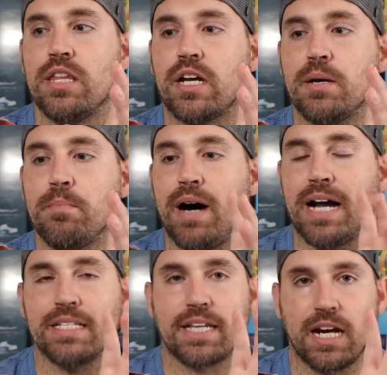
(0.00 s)
that
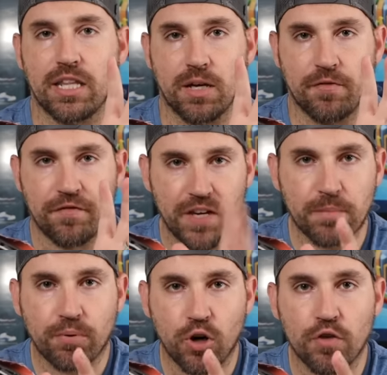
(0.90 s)
combines kind of the
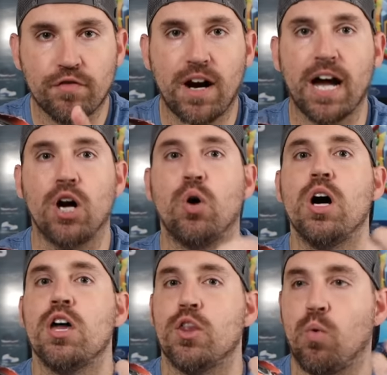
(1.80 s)
fit profile,
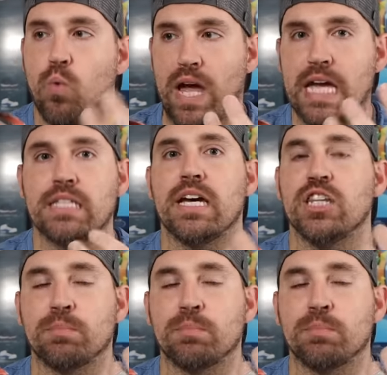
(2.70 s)
the weight, and the